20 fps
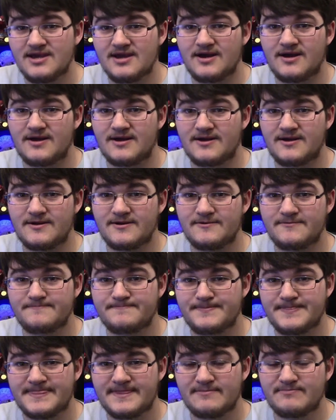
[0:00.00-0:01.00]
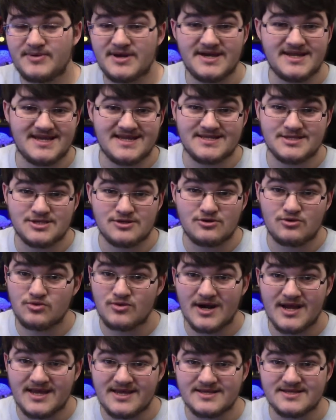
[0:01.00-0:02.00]
Uh, but it's
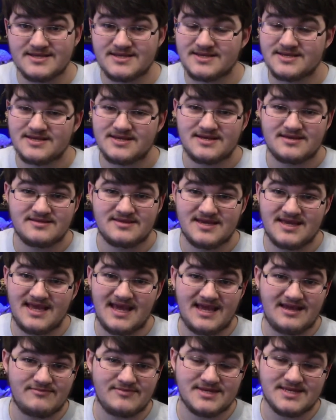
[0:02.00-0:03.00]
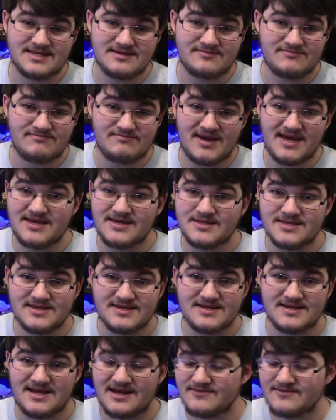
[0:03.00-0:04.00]
great. The game is amazing.